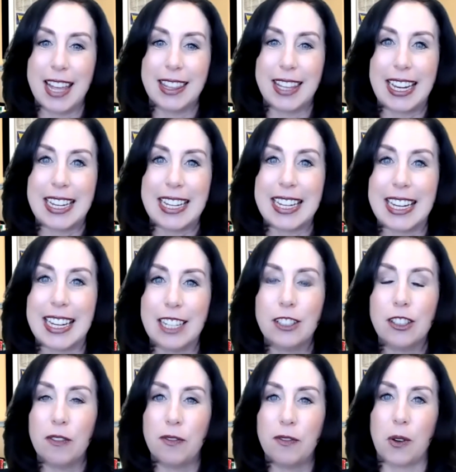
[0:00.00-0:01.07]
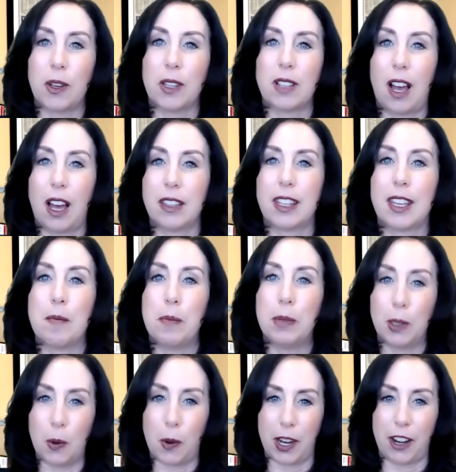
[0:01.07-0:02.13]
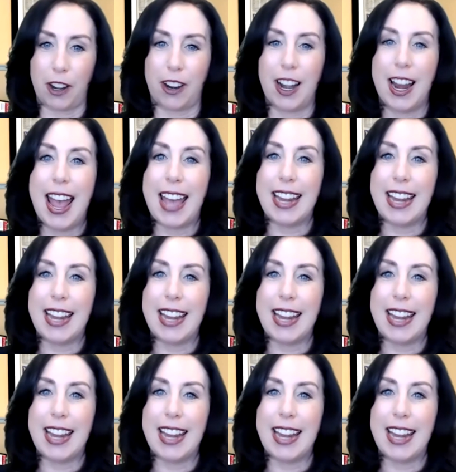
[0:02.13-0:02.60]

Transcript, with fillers: they need to focus on the employer